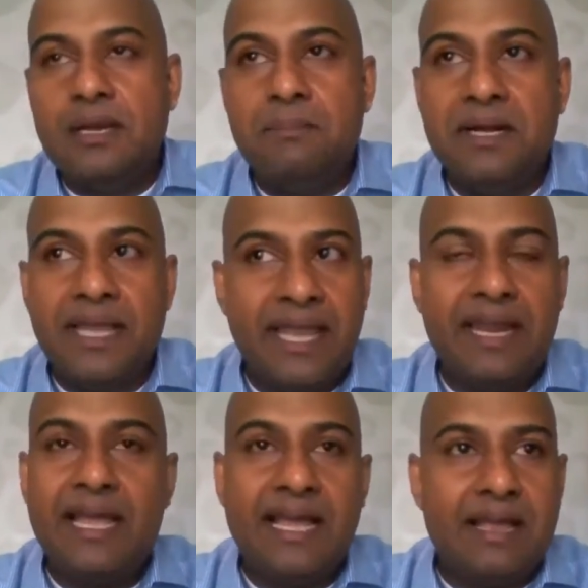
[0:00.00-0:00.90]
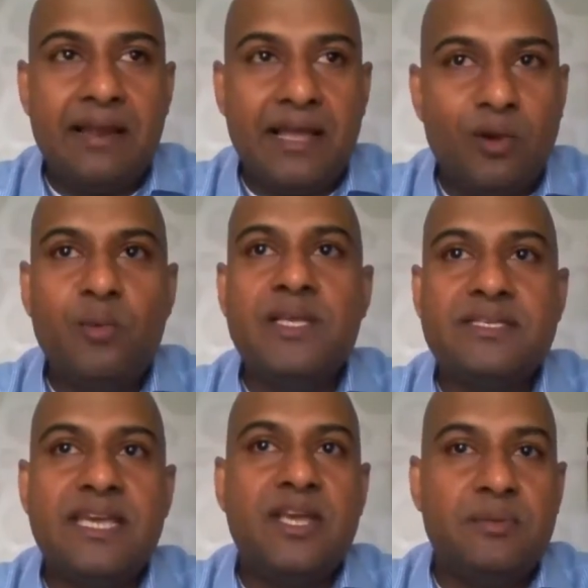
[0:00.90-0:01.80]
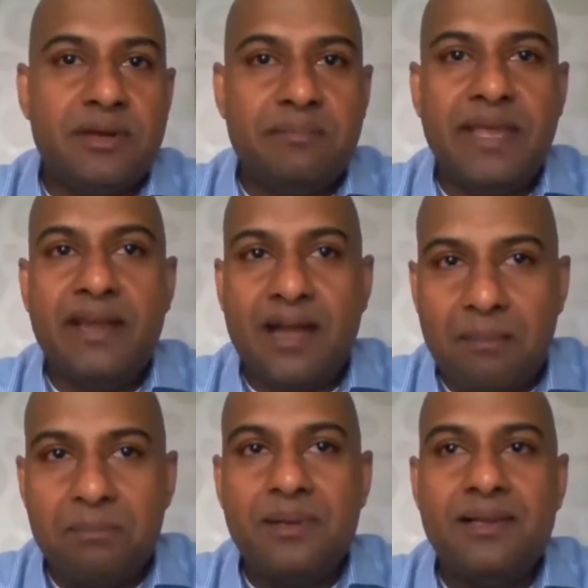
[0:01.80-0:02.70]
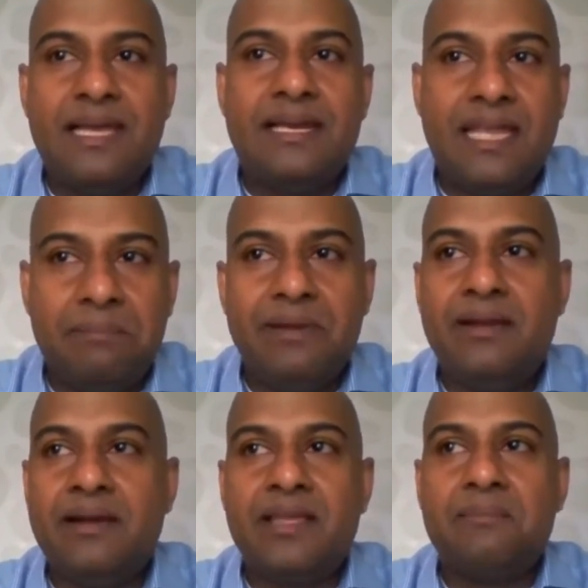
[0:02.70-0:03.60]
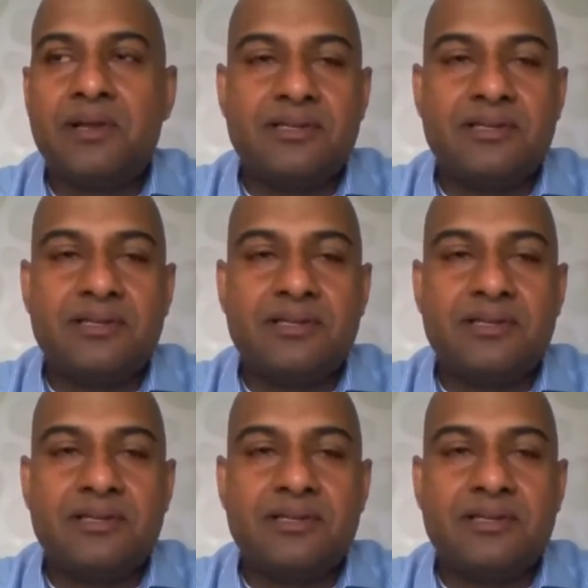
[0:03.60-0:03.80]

But again, I always say, remain humble and keep learning,